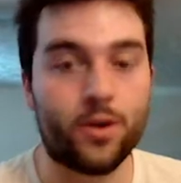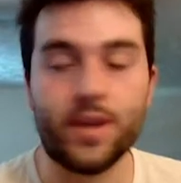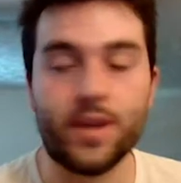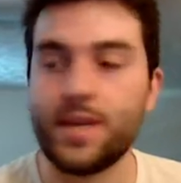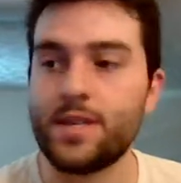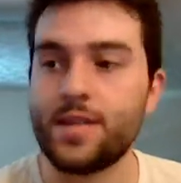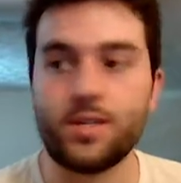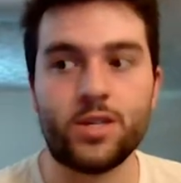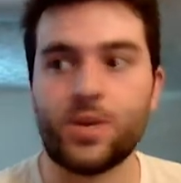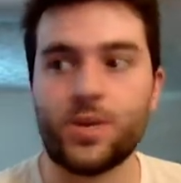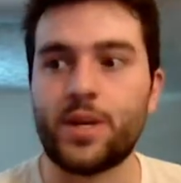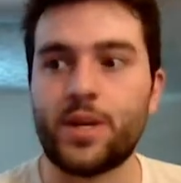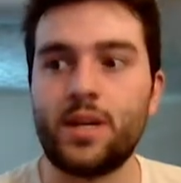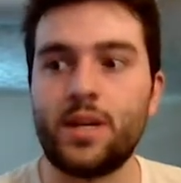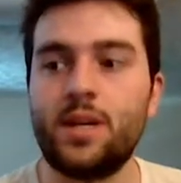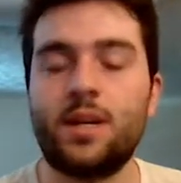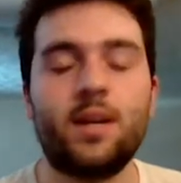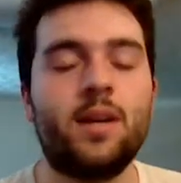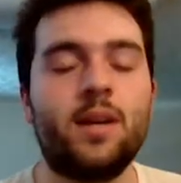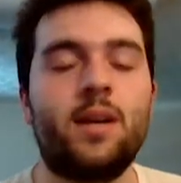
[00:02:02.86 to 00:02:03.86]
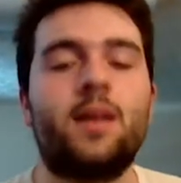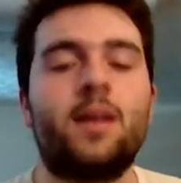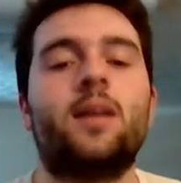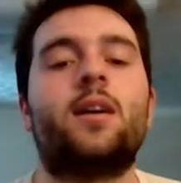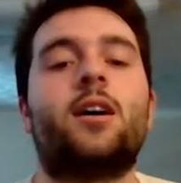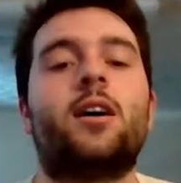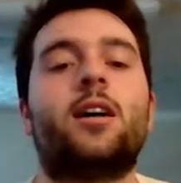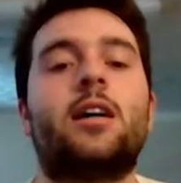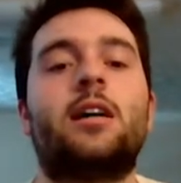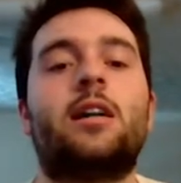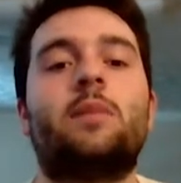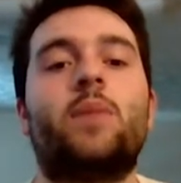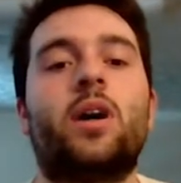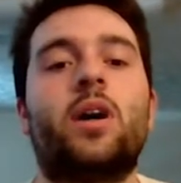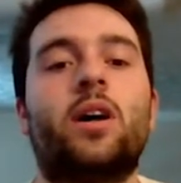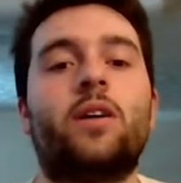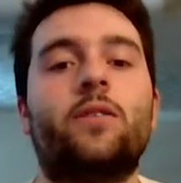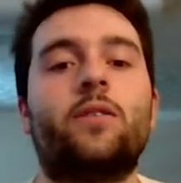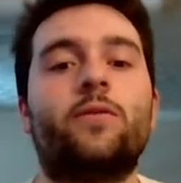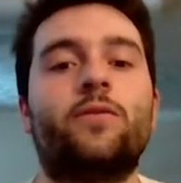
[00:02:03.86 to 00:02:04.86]
history
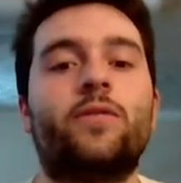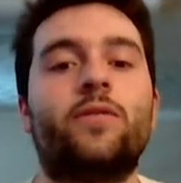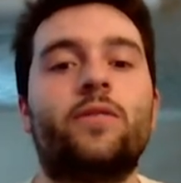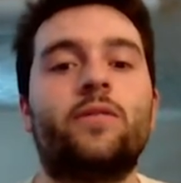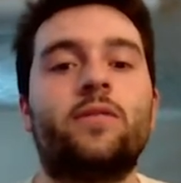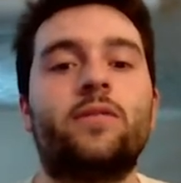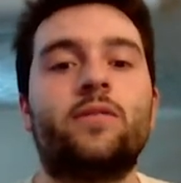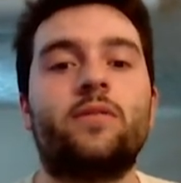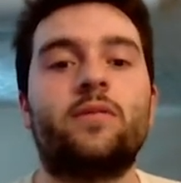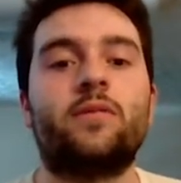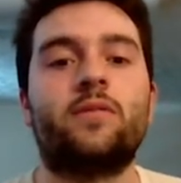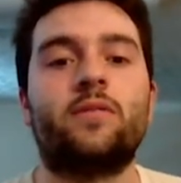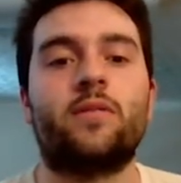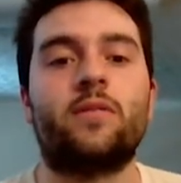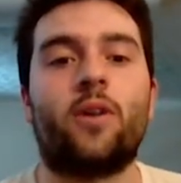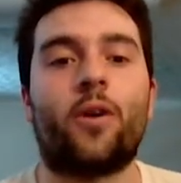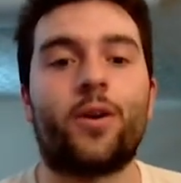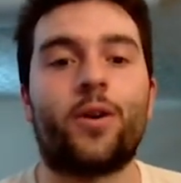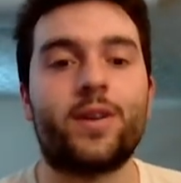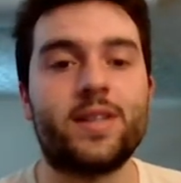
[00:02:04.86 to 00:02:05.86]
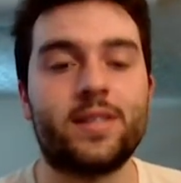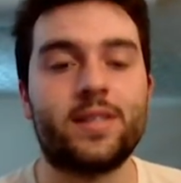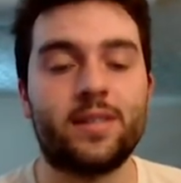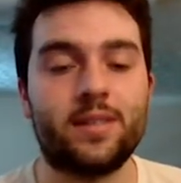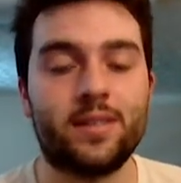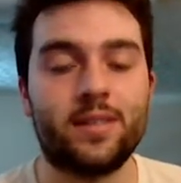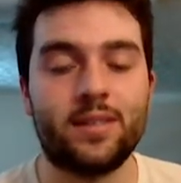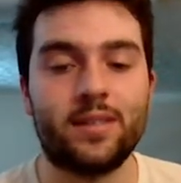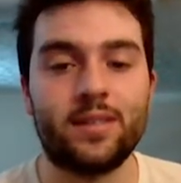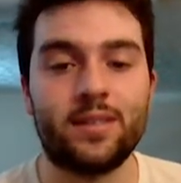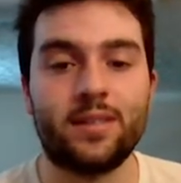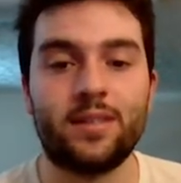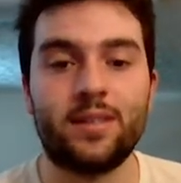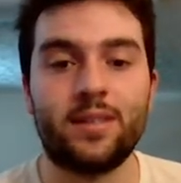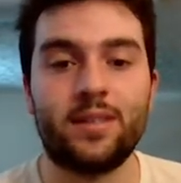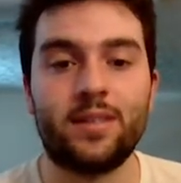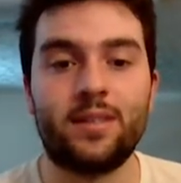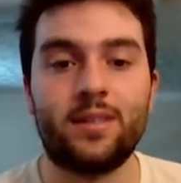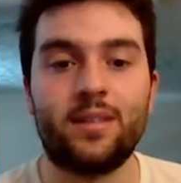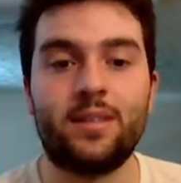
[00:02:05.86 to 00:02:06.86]
of artists
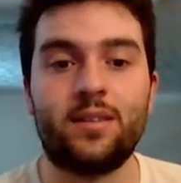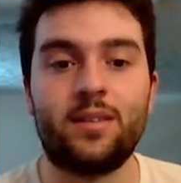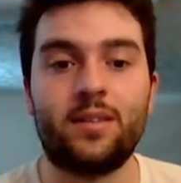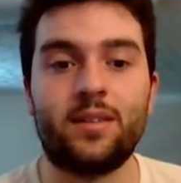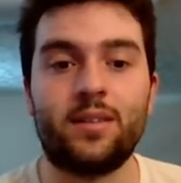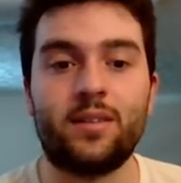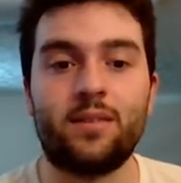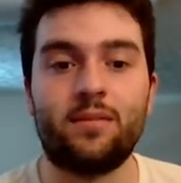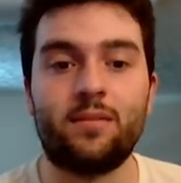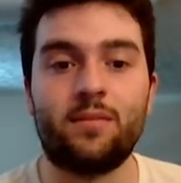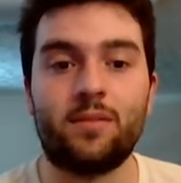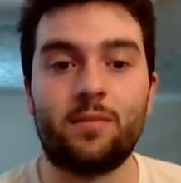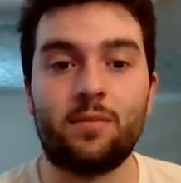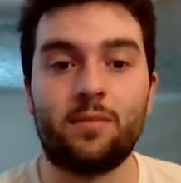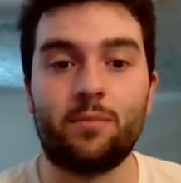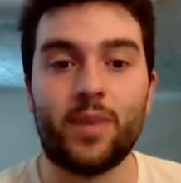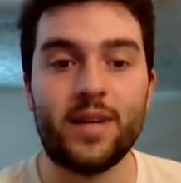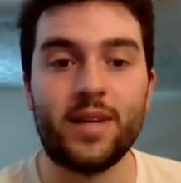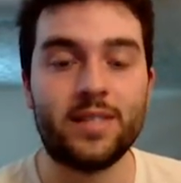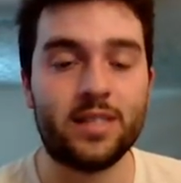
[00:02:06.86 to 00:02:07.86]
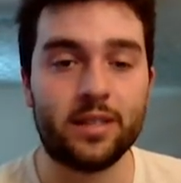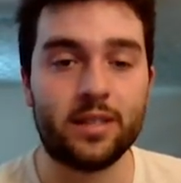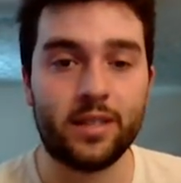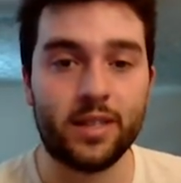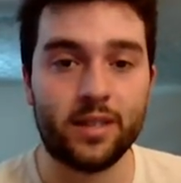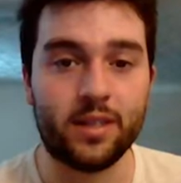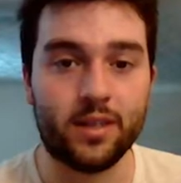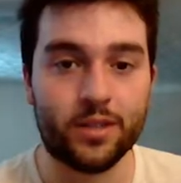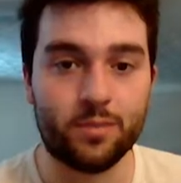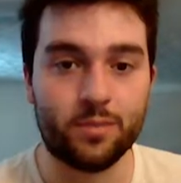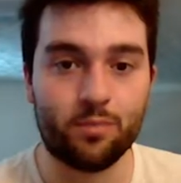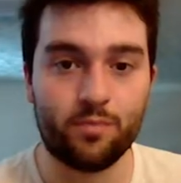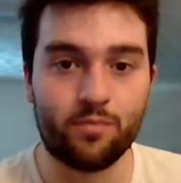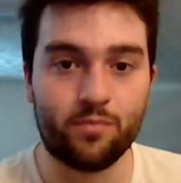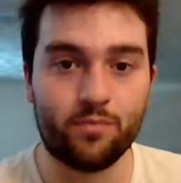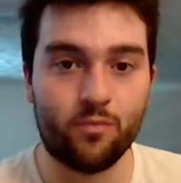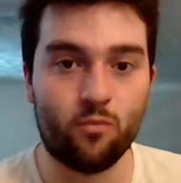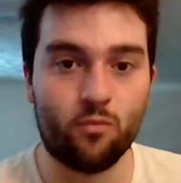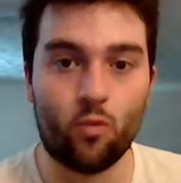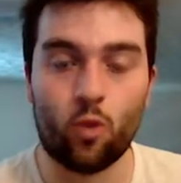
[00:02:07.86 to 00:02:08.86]
basically just
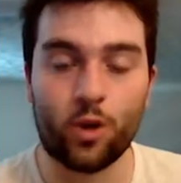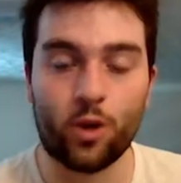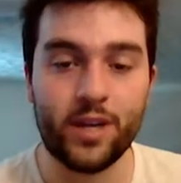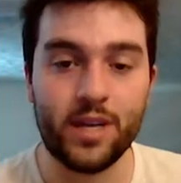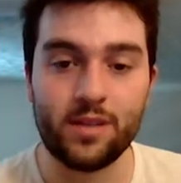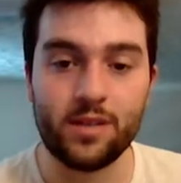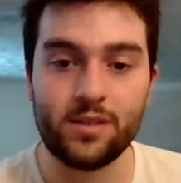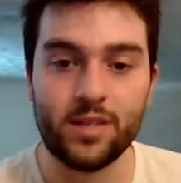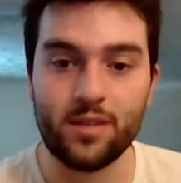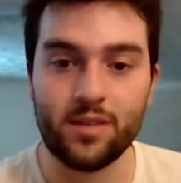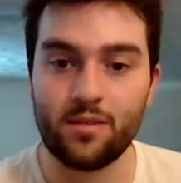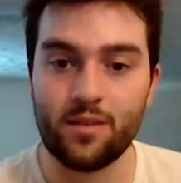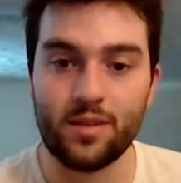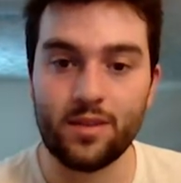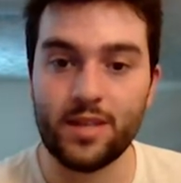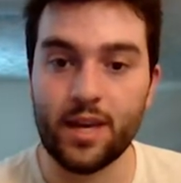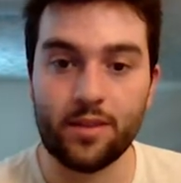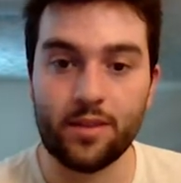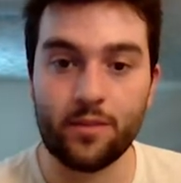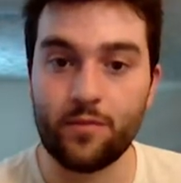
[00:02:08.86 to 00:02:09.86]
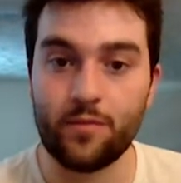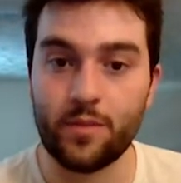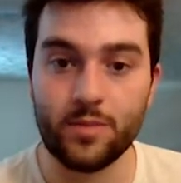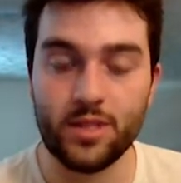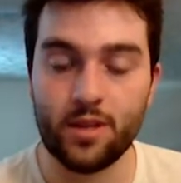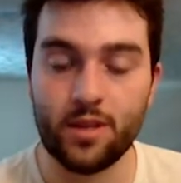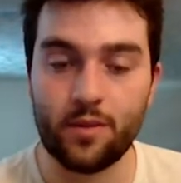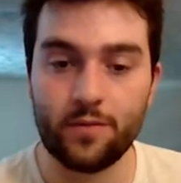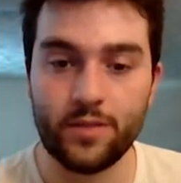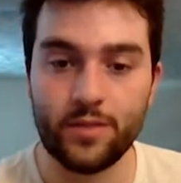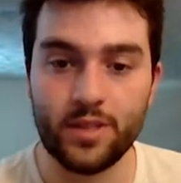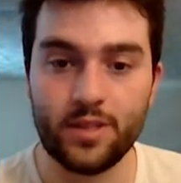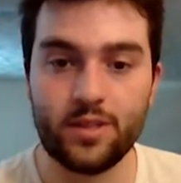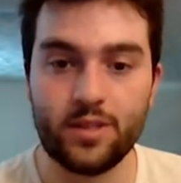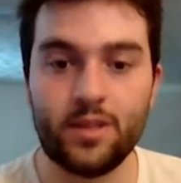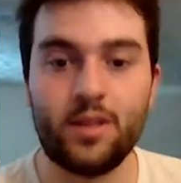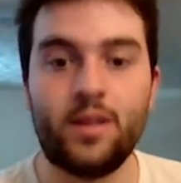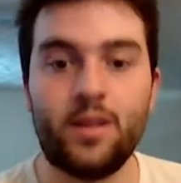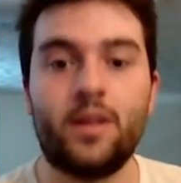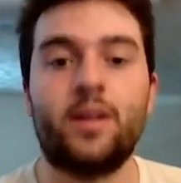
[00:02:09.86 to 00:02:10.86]
working to the death of themselves.
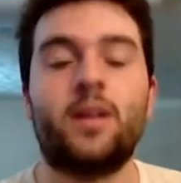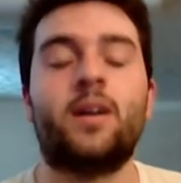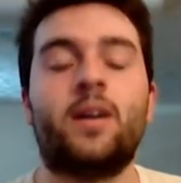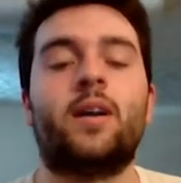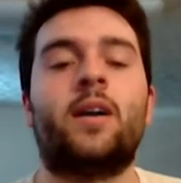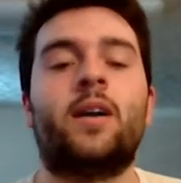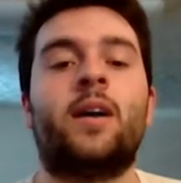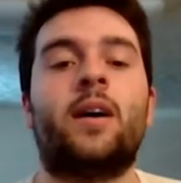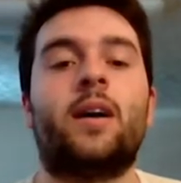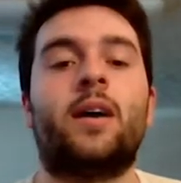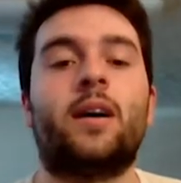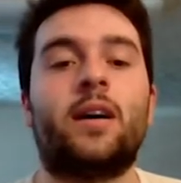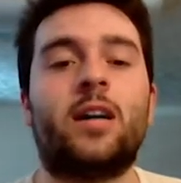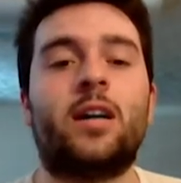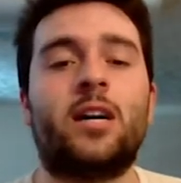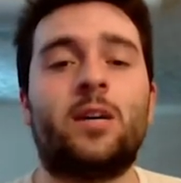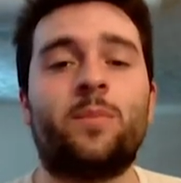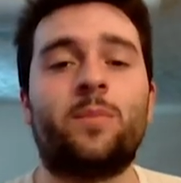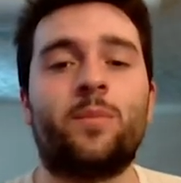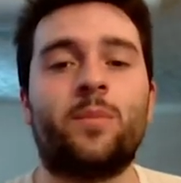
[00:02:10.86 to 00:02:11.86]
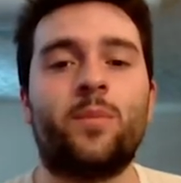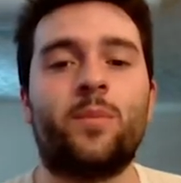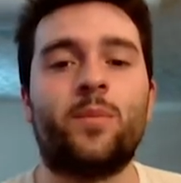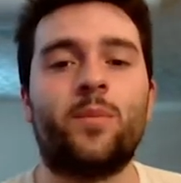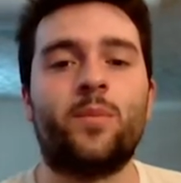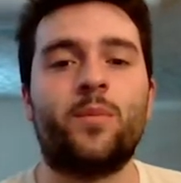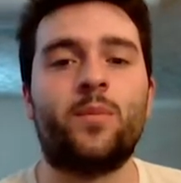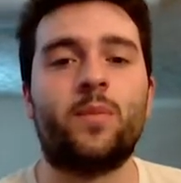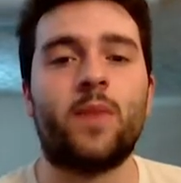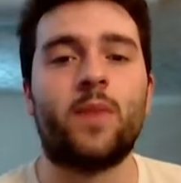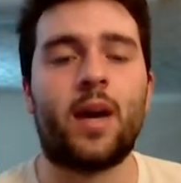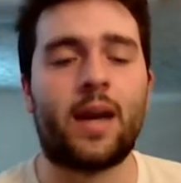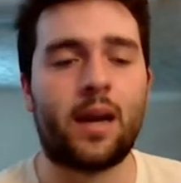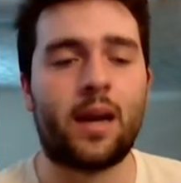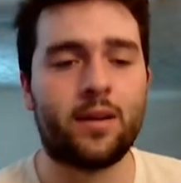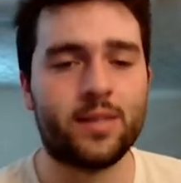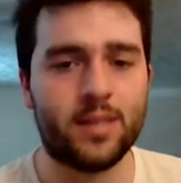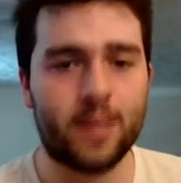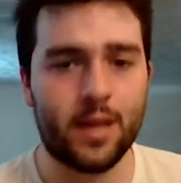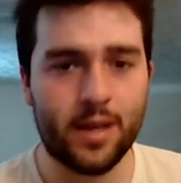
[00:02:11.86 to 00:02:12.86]
And I'll
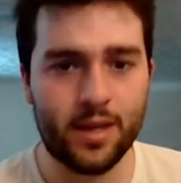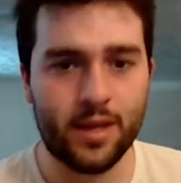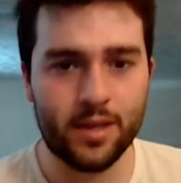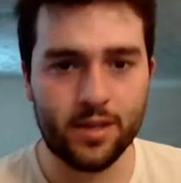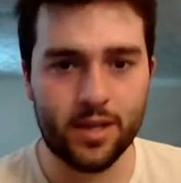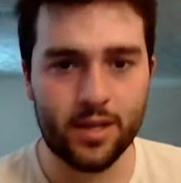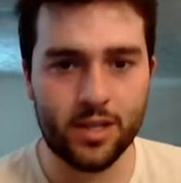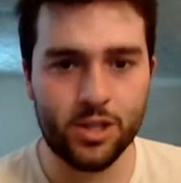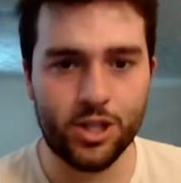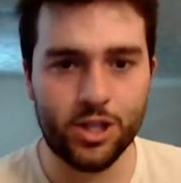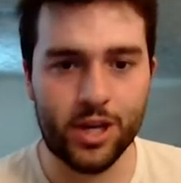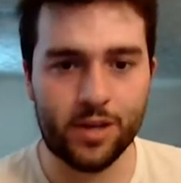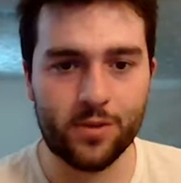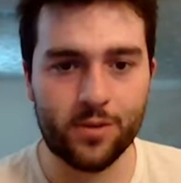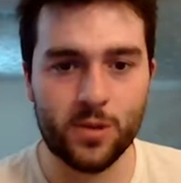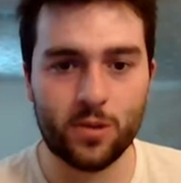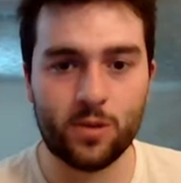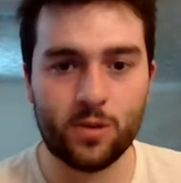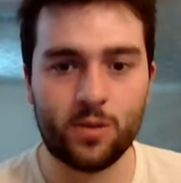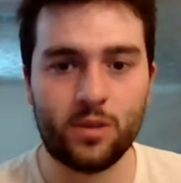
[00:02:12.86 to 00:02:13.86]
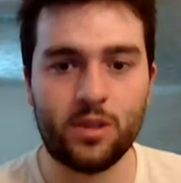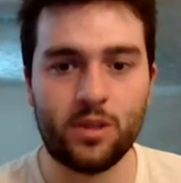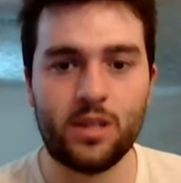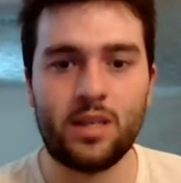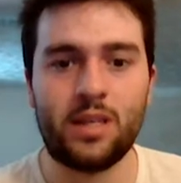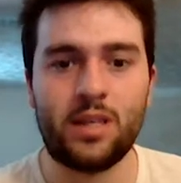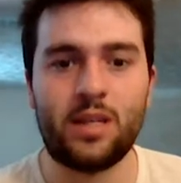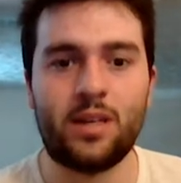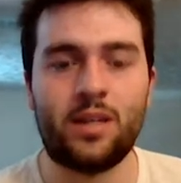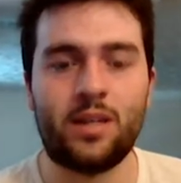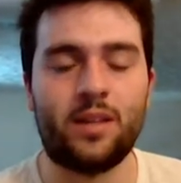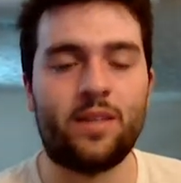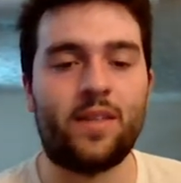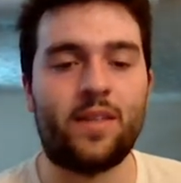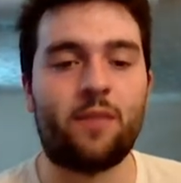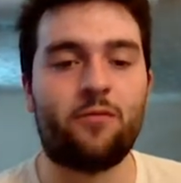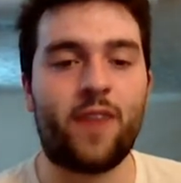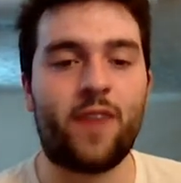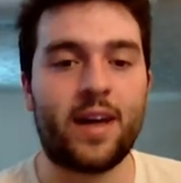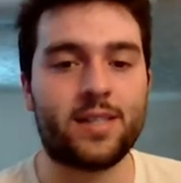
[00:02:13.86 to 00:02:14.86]
say in general, the
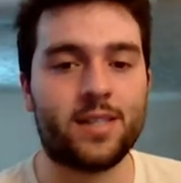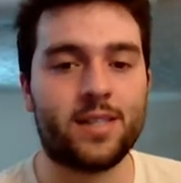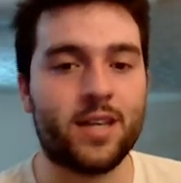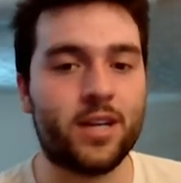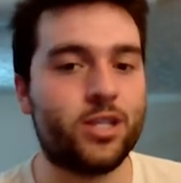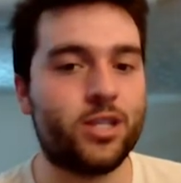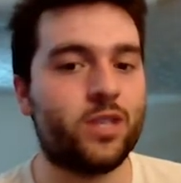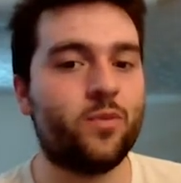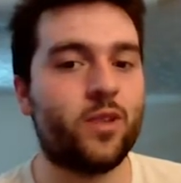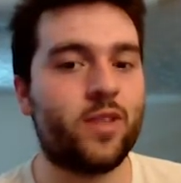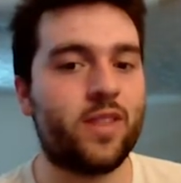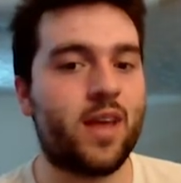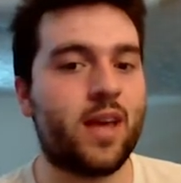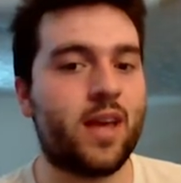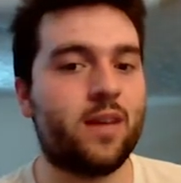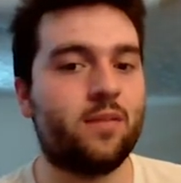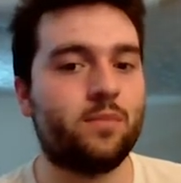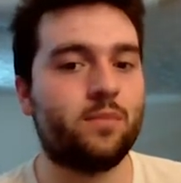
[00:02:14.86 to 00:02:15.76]
fascination with that